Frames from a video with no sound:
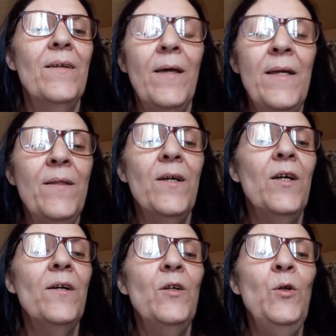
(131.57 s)
in
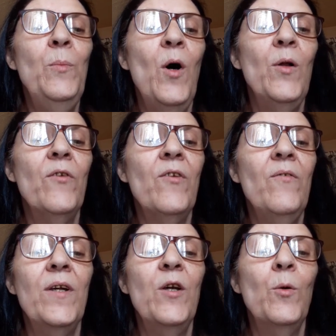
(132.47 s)
the new policy
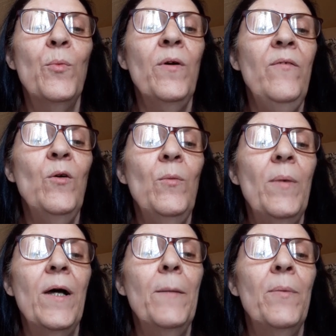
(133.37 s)
video previewed
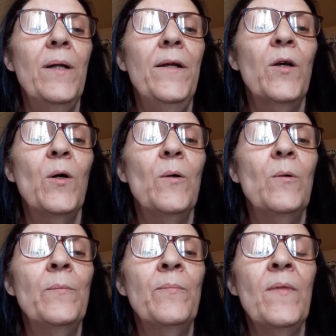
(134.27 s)
by Politico.
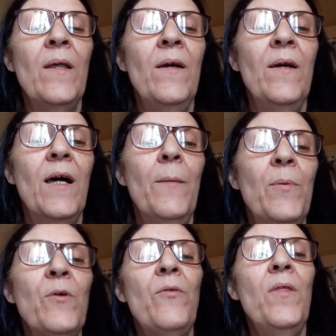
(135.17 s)
A
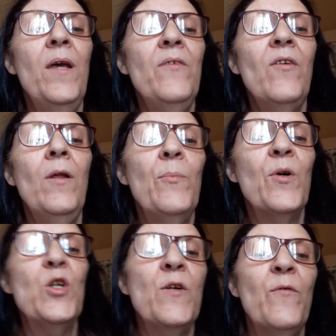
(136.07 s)
birthday
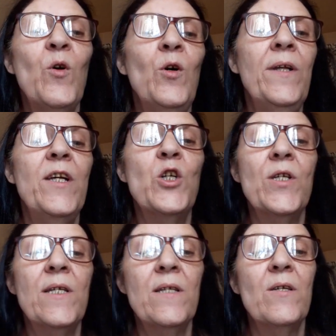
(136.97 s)
celebration for all
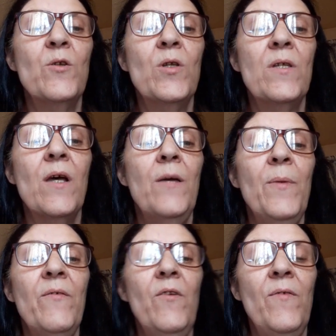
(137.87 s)
nations is a
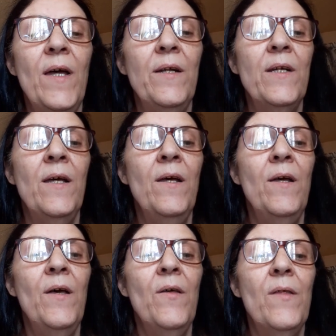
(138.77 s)
type of event
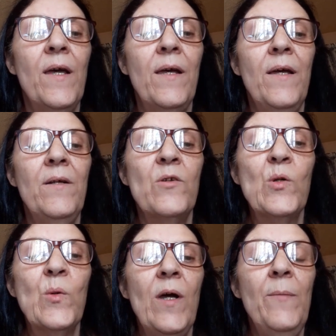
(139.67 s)
that can
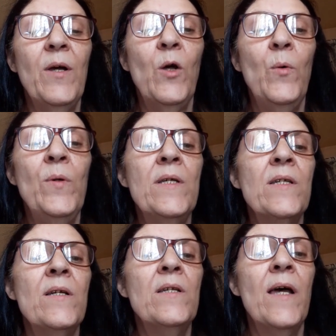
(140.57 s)
describe a
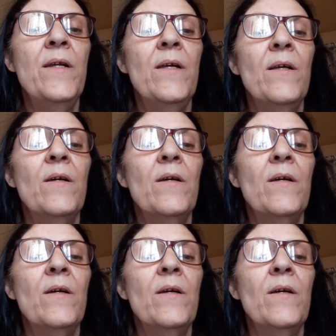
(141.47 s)
quincentennial